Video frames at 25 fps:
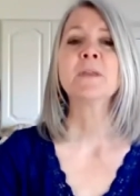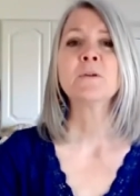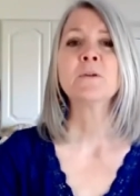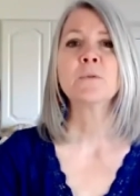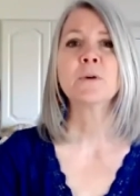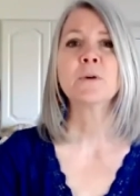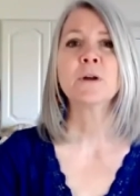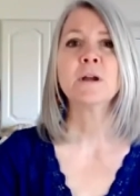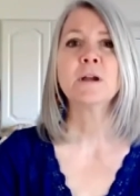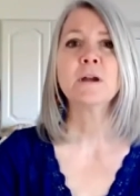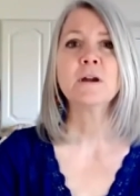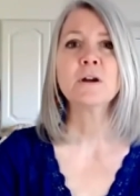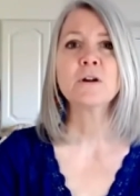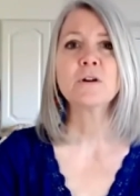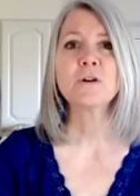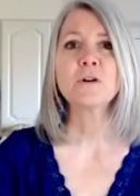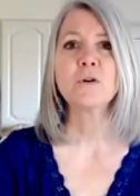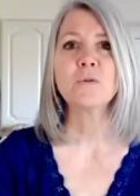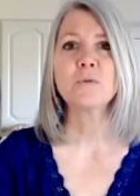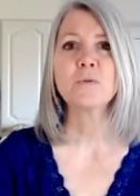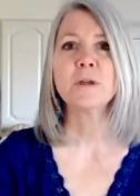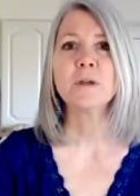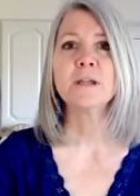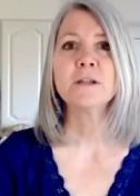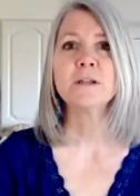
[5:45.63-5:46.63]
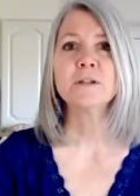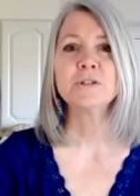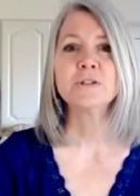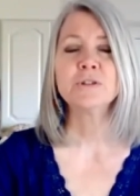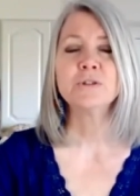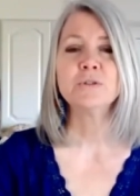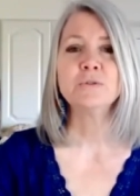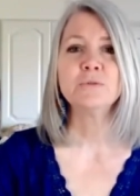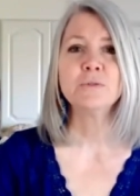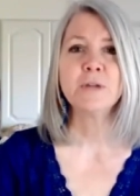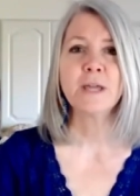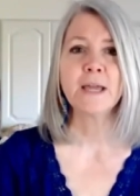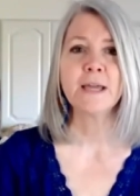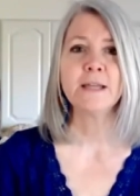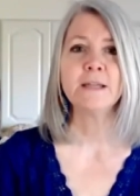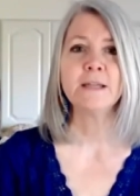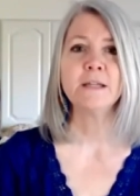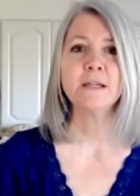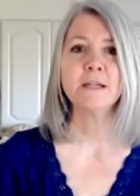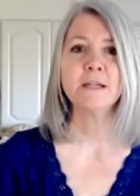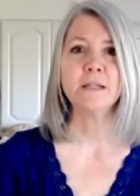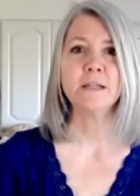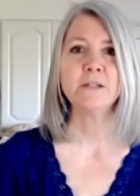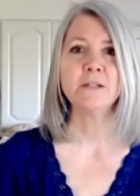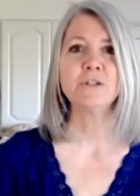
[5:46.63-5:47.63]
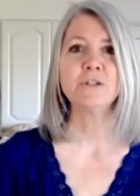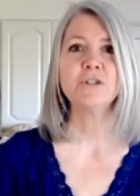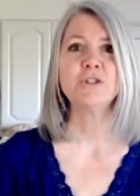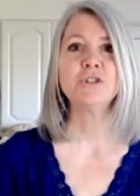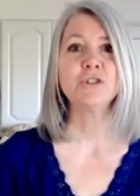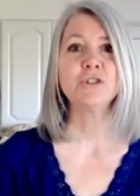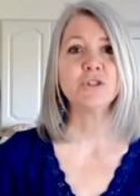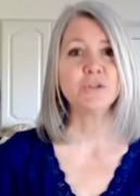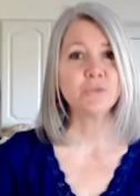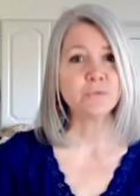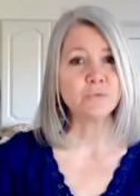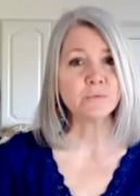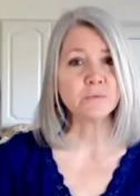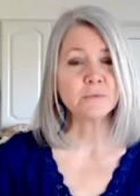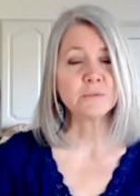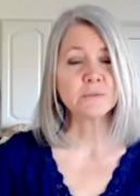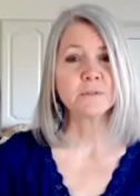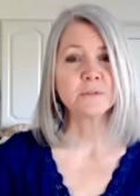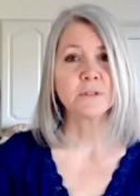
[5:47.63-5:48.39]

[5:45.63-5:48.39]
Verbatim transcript: we are going to Kenya in June.